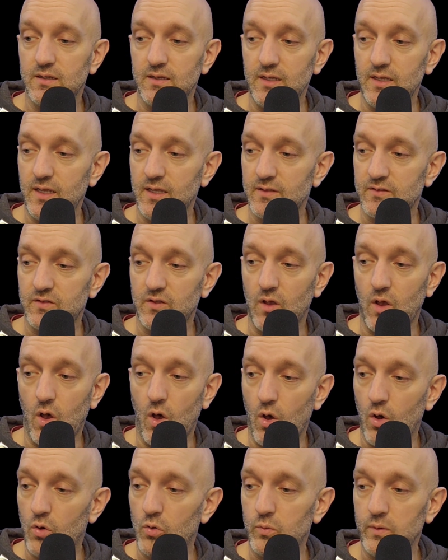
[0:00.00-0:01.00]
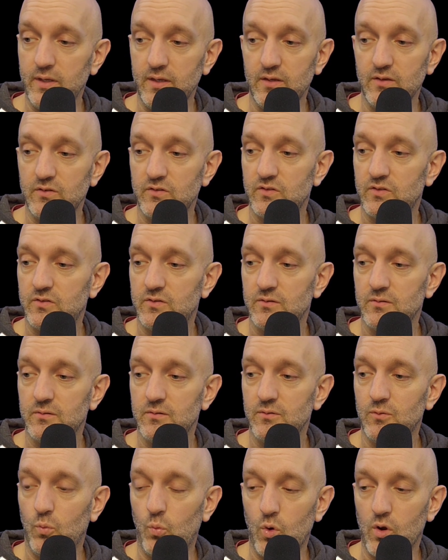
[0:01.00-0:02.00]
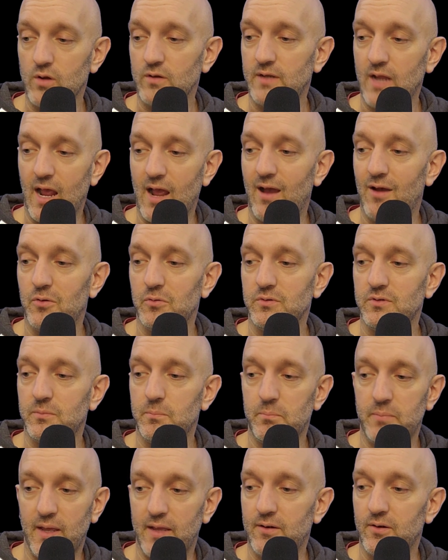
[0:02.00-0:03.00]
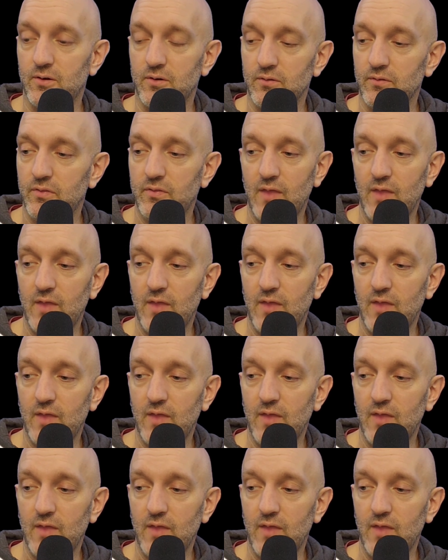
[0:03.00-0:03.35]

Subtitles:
it's always worked out better